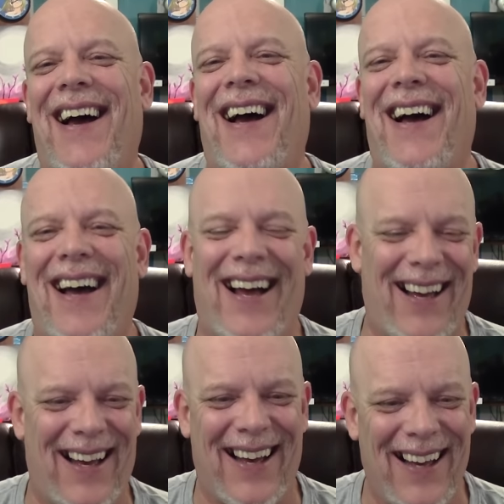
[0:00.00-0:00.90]
We
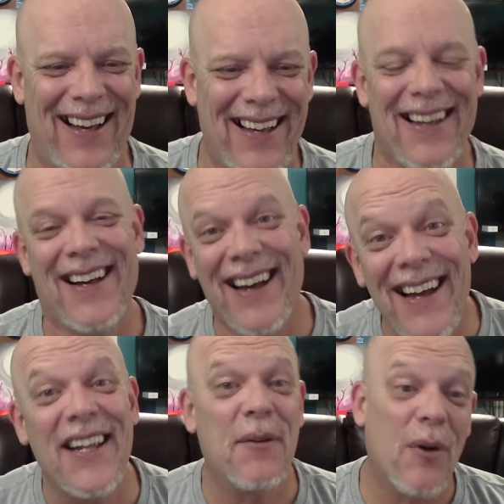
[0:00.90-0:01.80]
never kill things
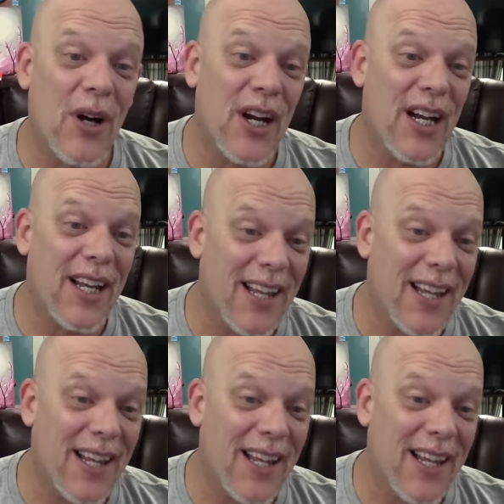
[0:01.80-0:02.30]
anymore.